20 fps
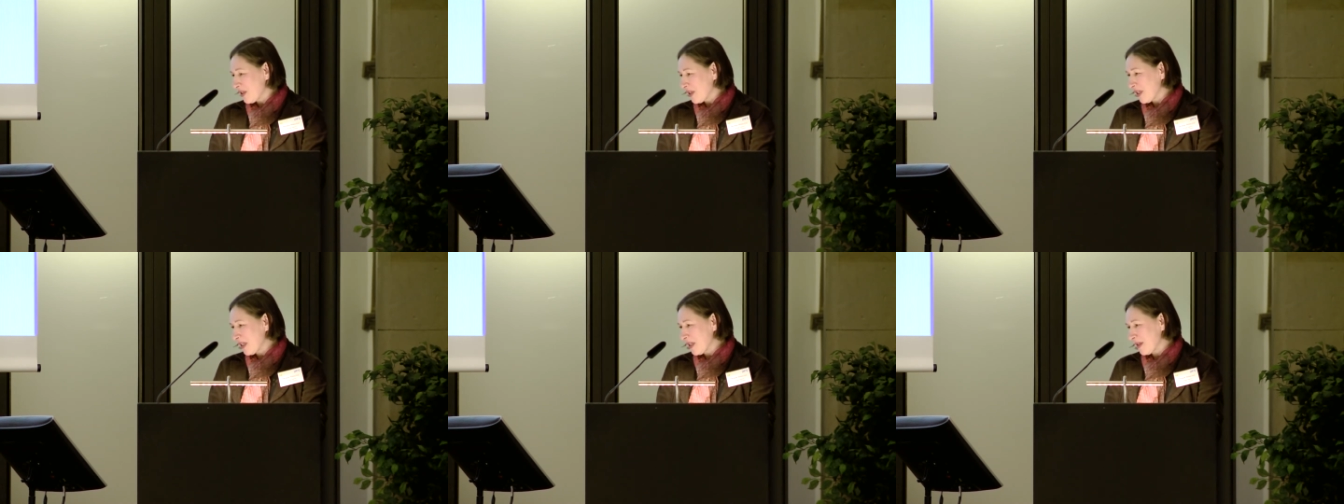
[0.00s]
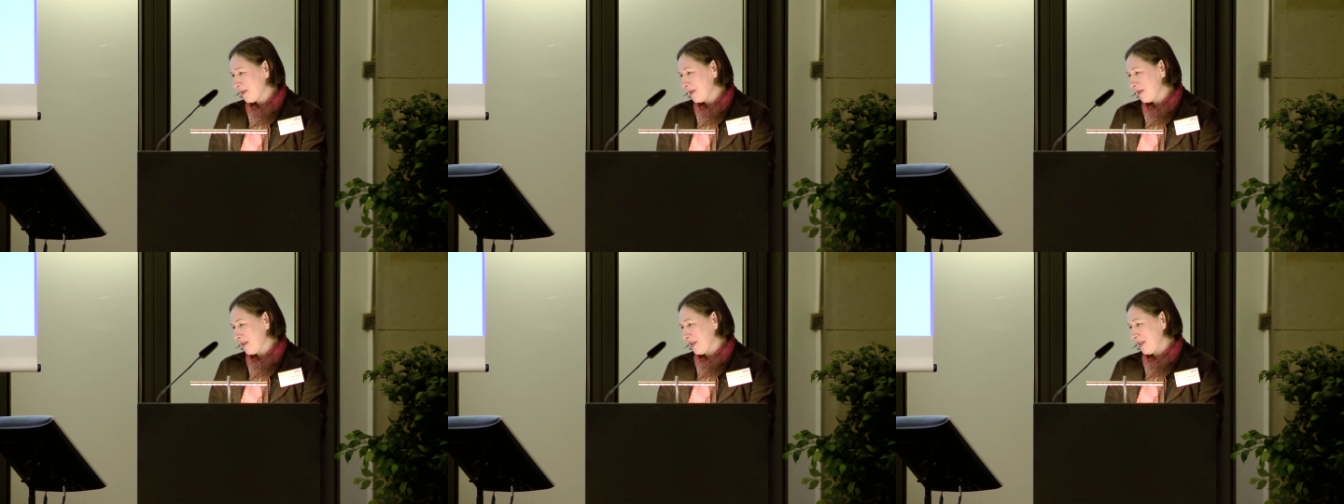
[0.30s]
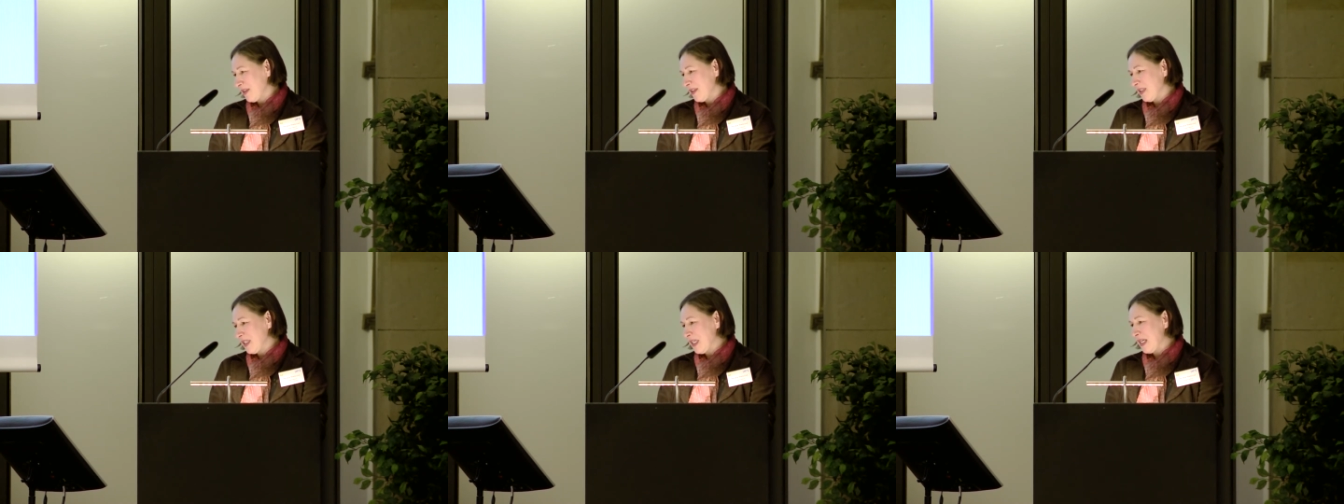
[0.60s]
uh,
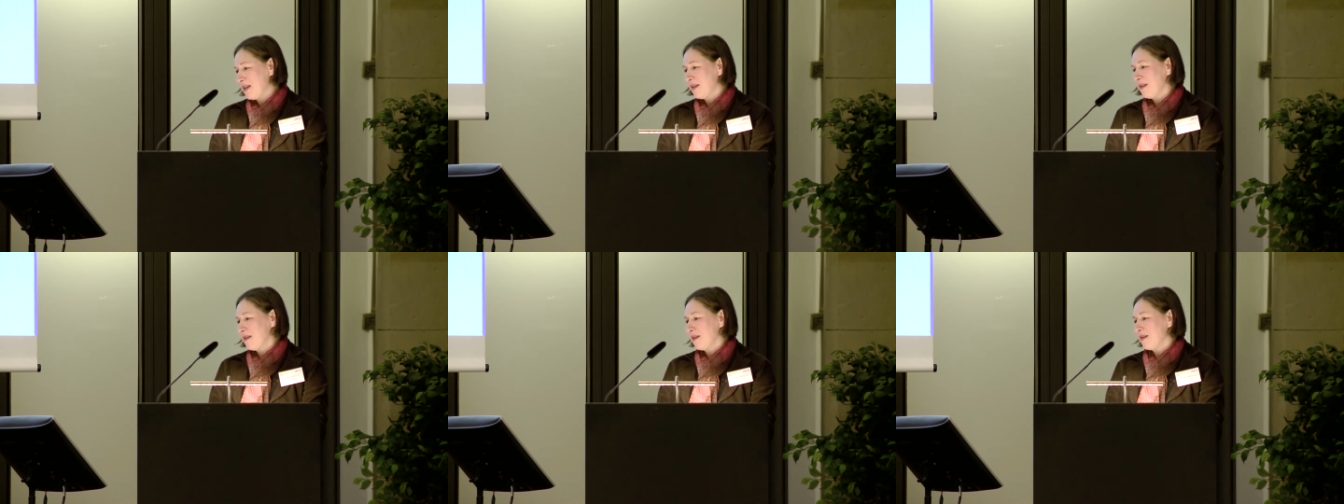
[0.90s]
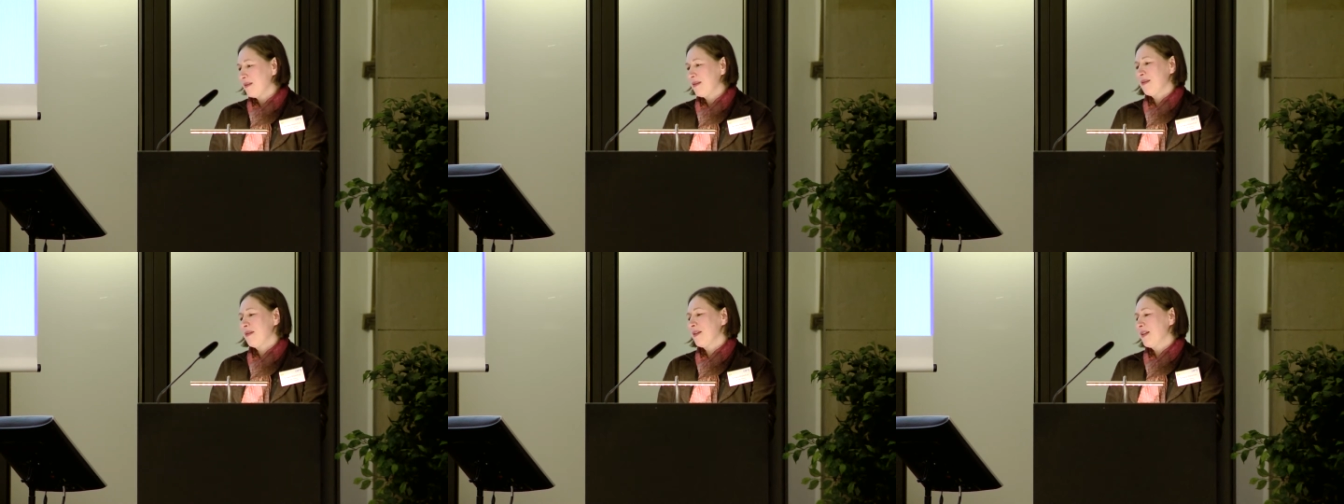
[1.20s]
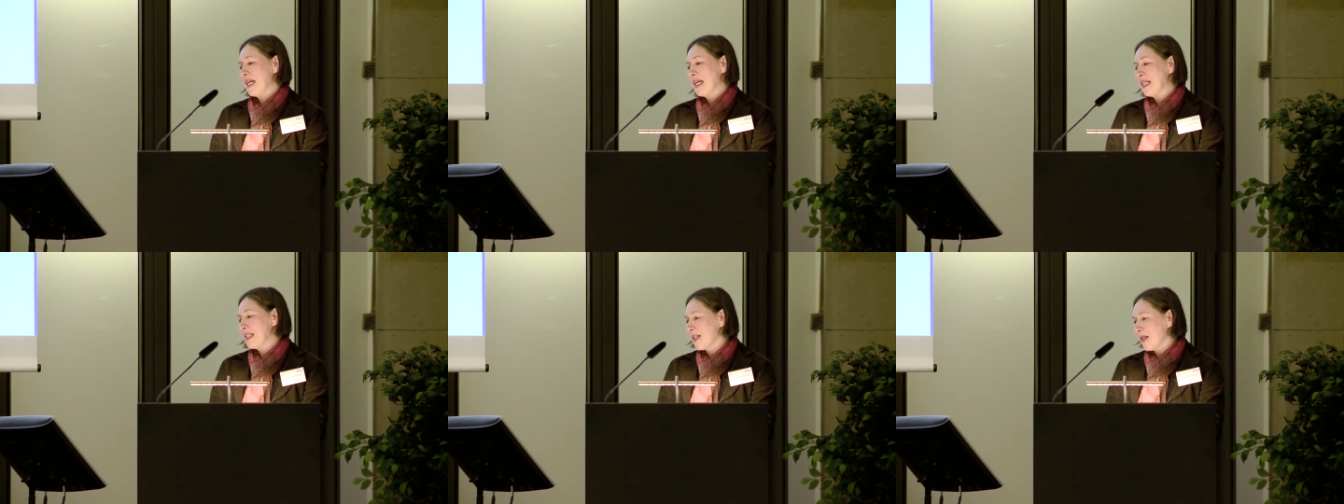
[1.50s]
the, the, the,
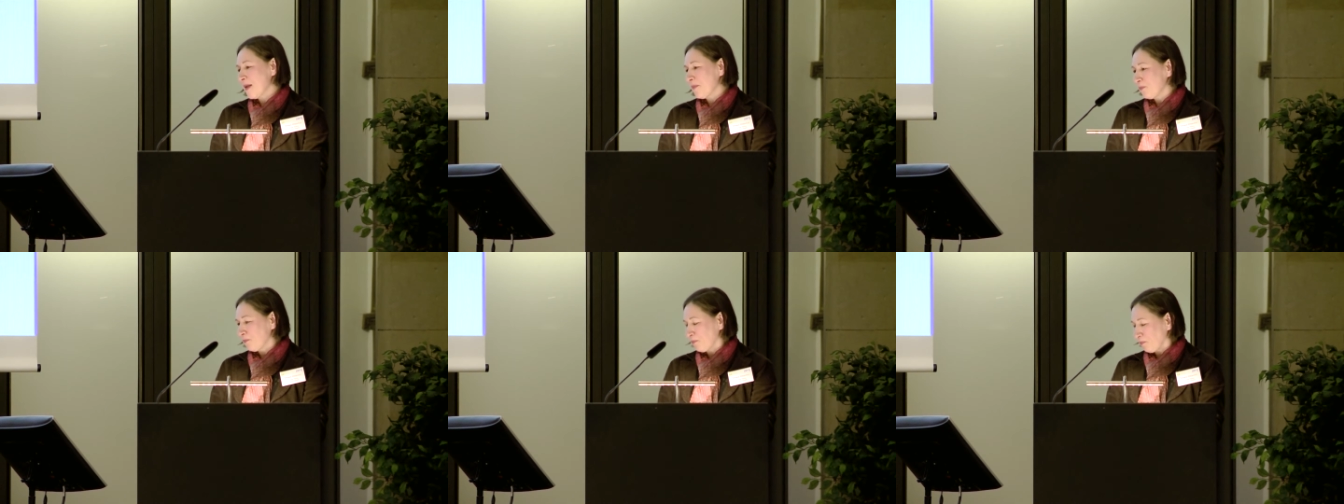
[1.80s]
data.